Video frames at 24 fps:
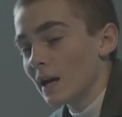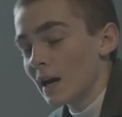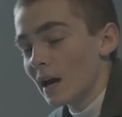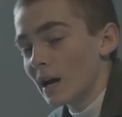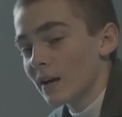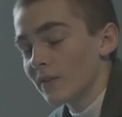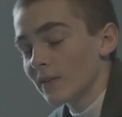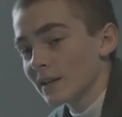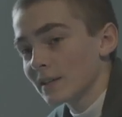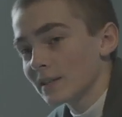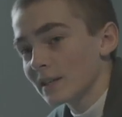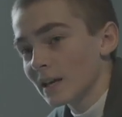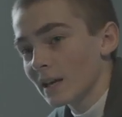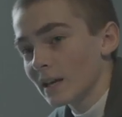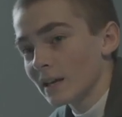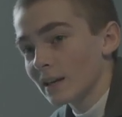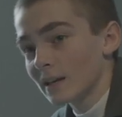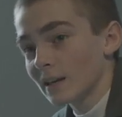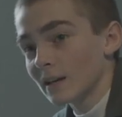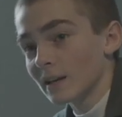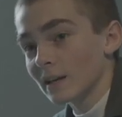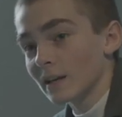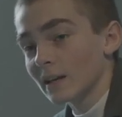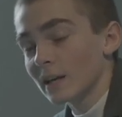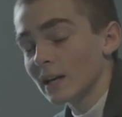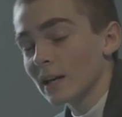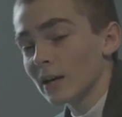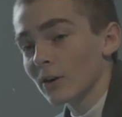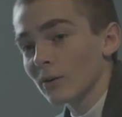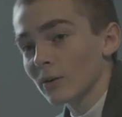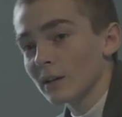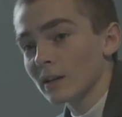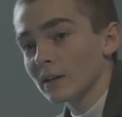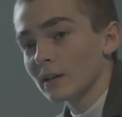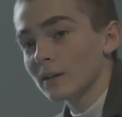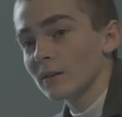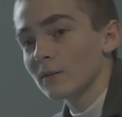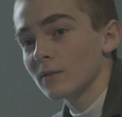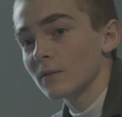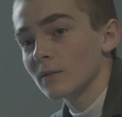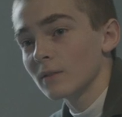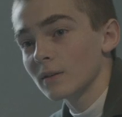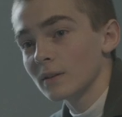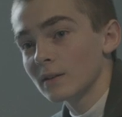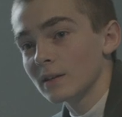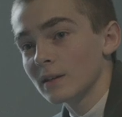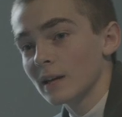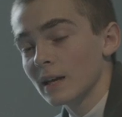and they set a hearing
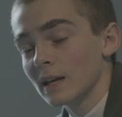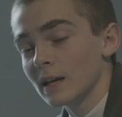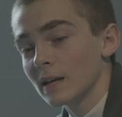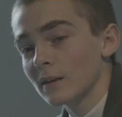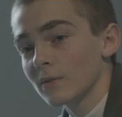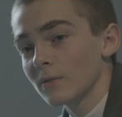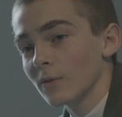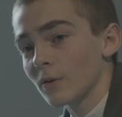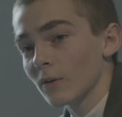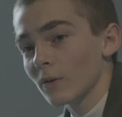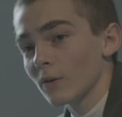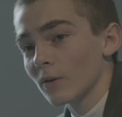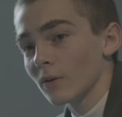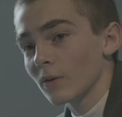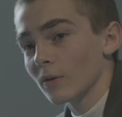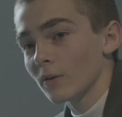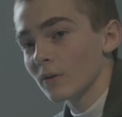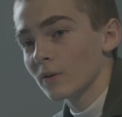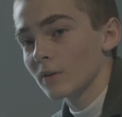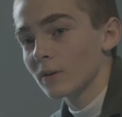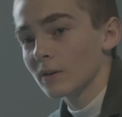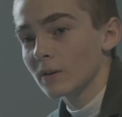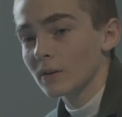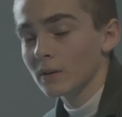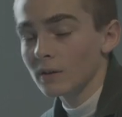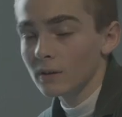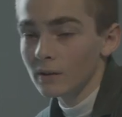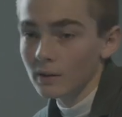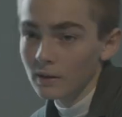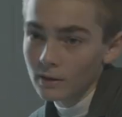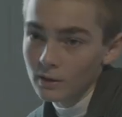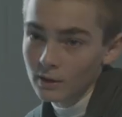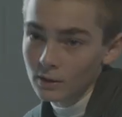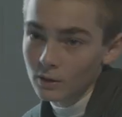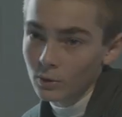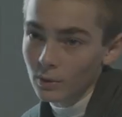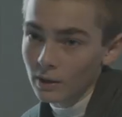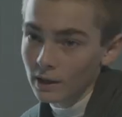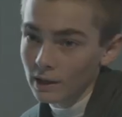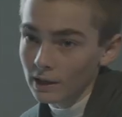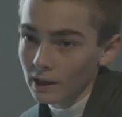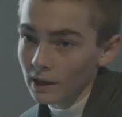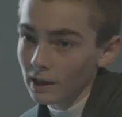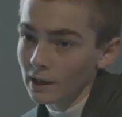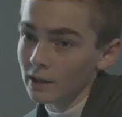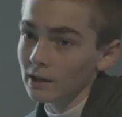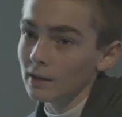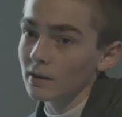date for the
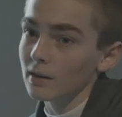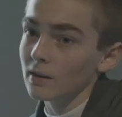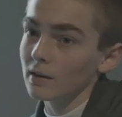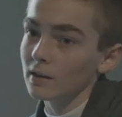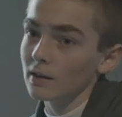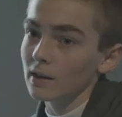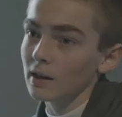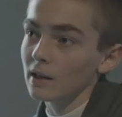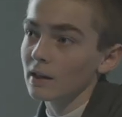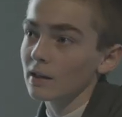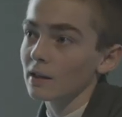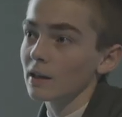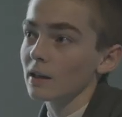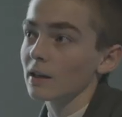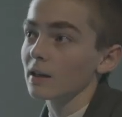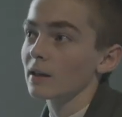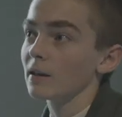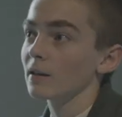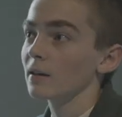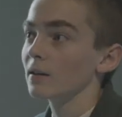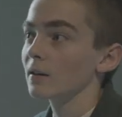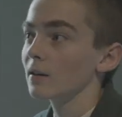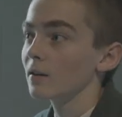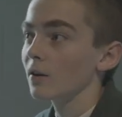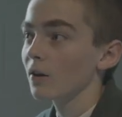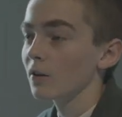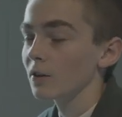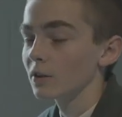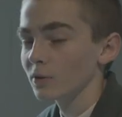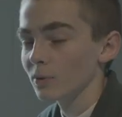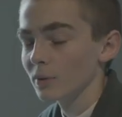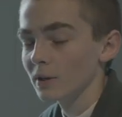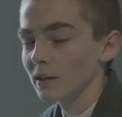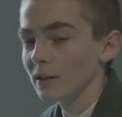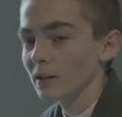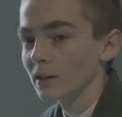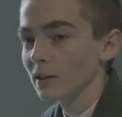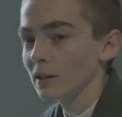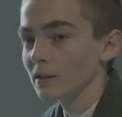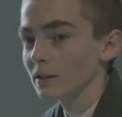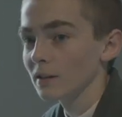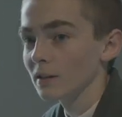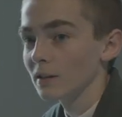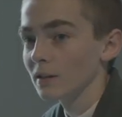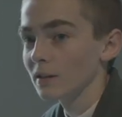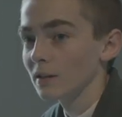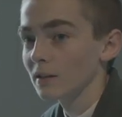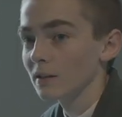twenty-ninth, and then on the
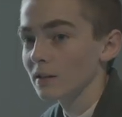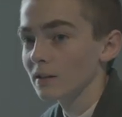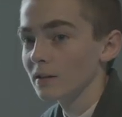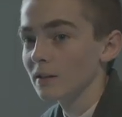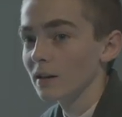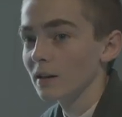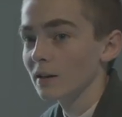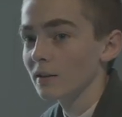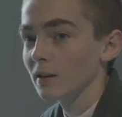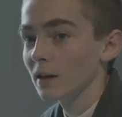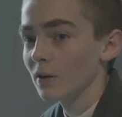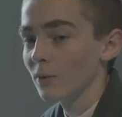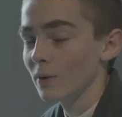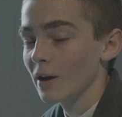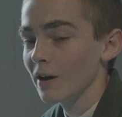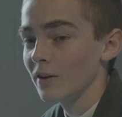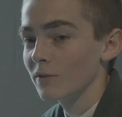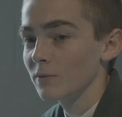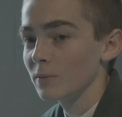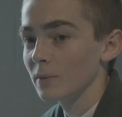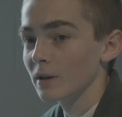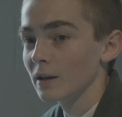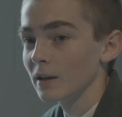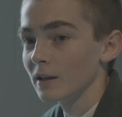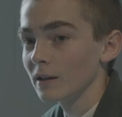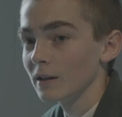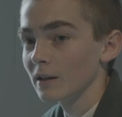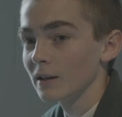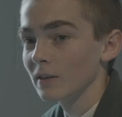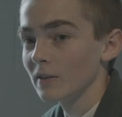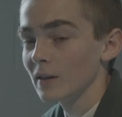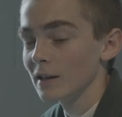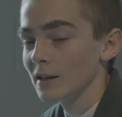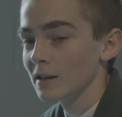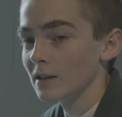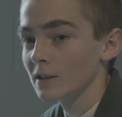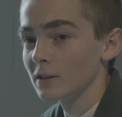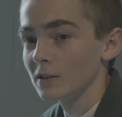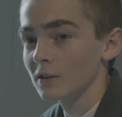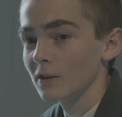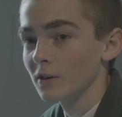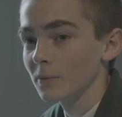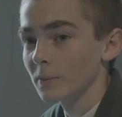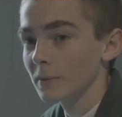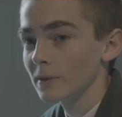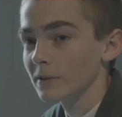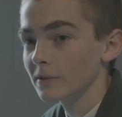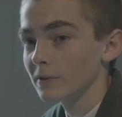twenty-ninth, they waived me, and they just
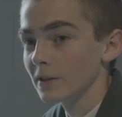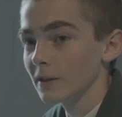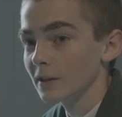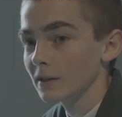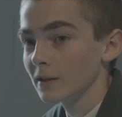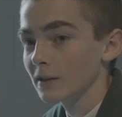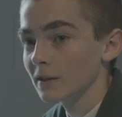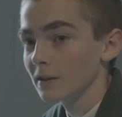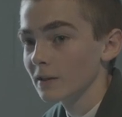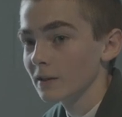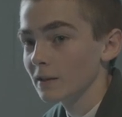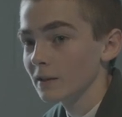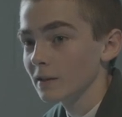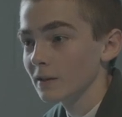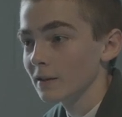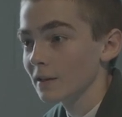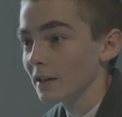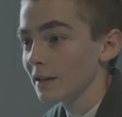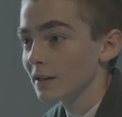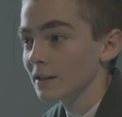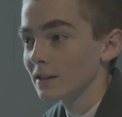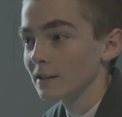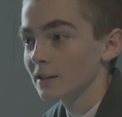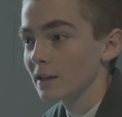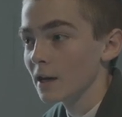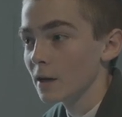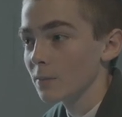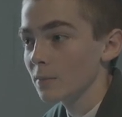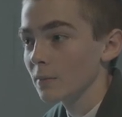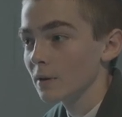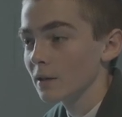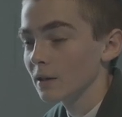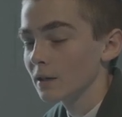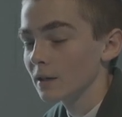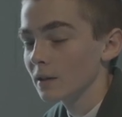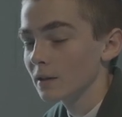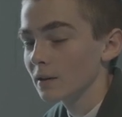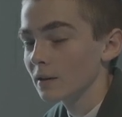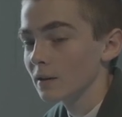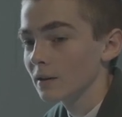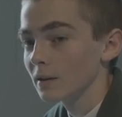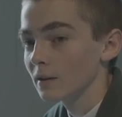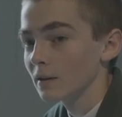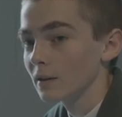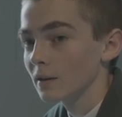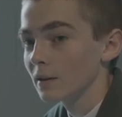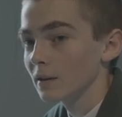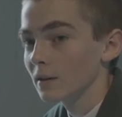took me straight. They just kept me
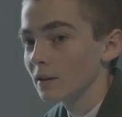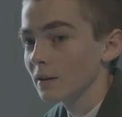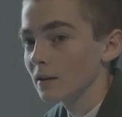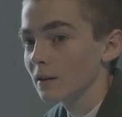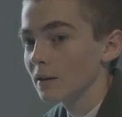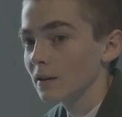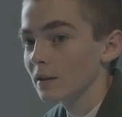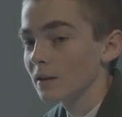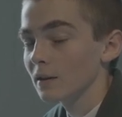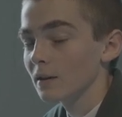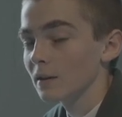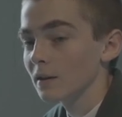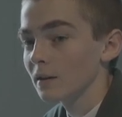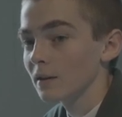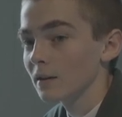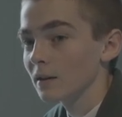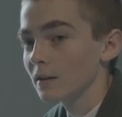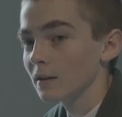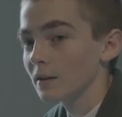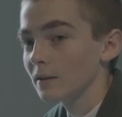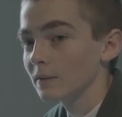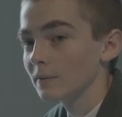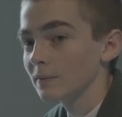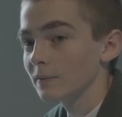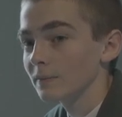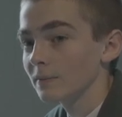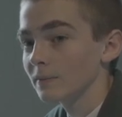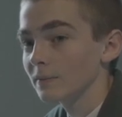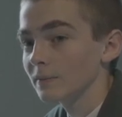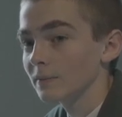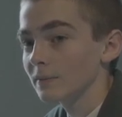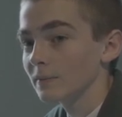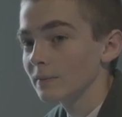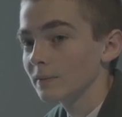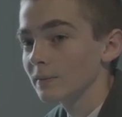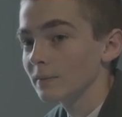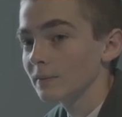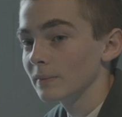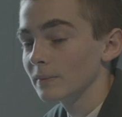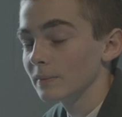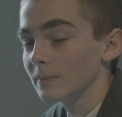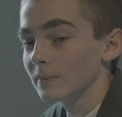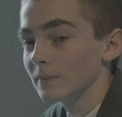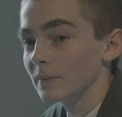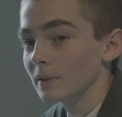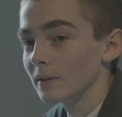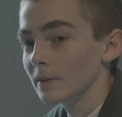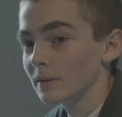uh,
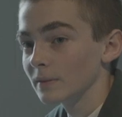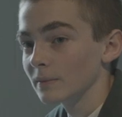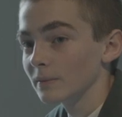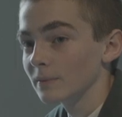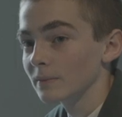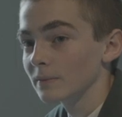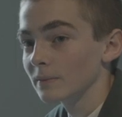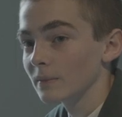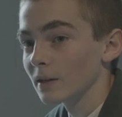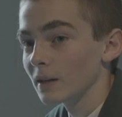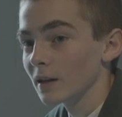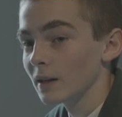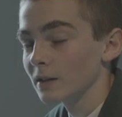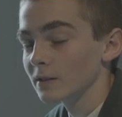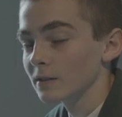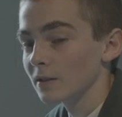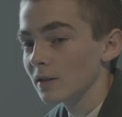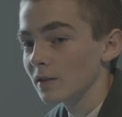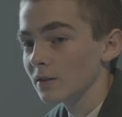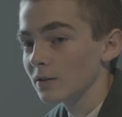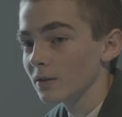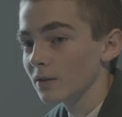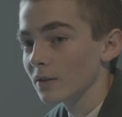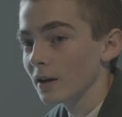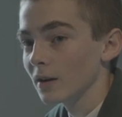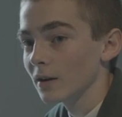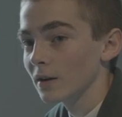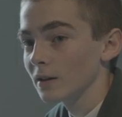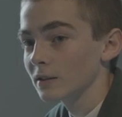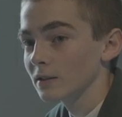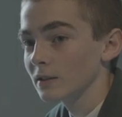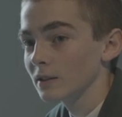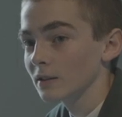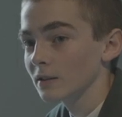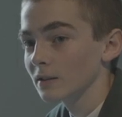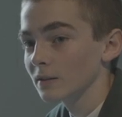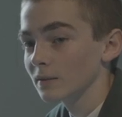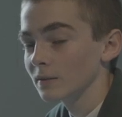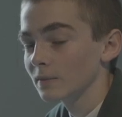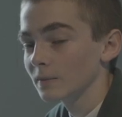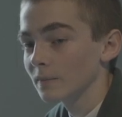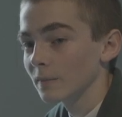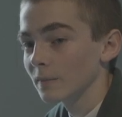in Kosciusko County Jail.